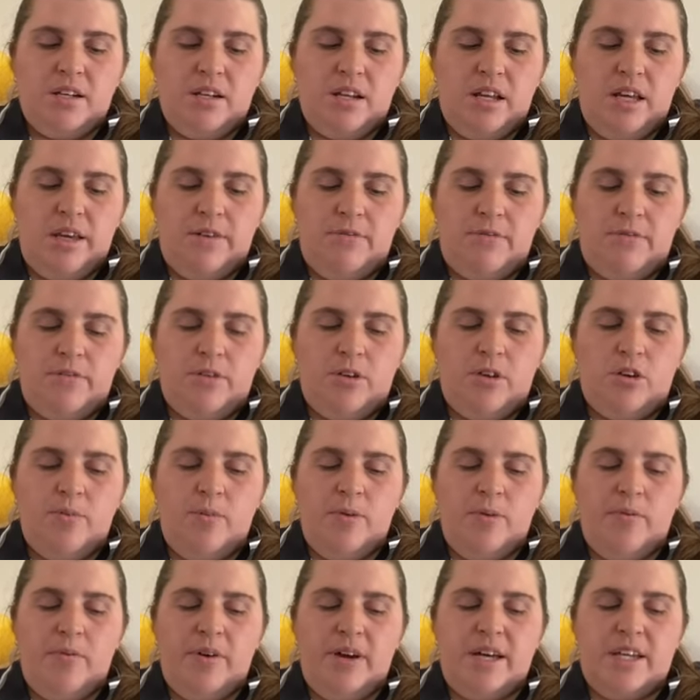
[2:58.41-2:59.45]
if
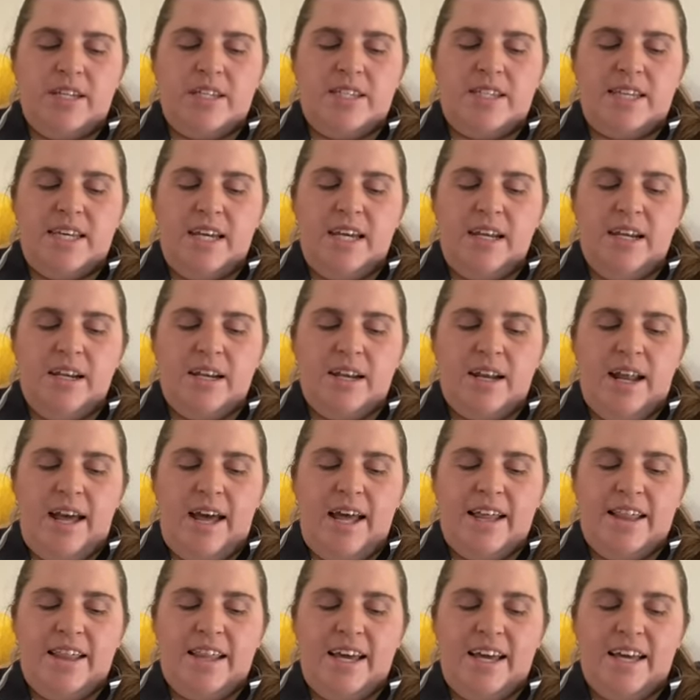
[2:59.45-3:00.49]
Humanware see it
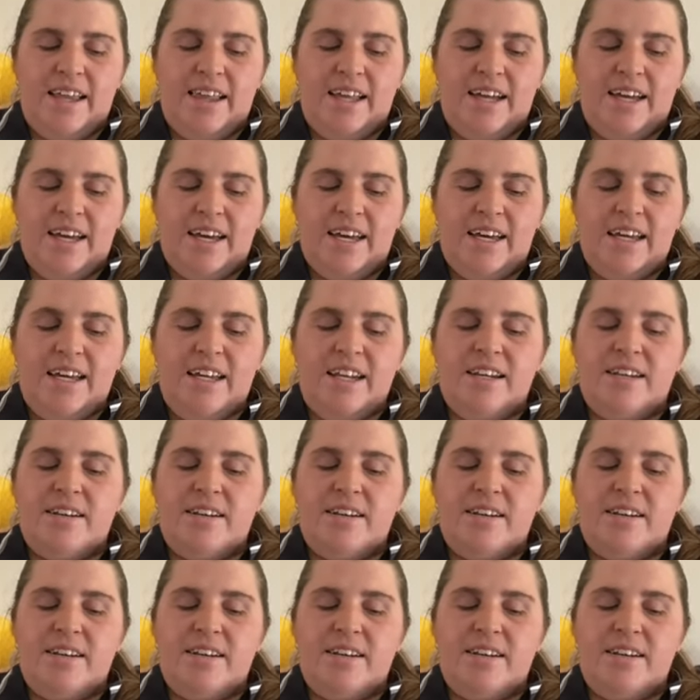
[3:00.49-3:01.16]
and they like it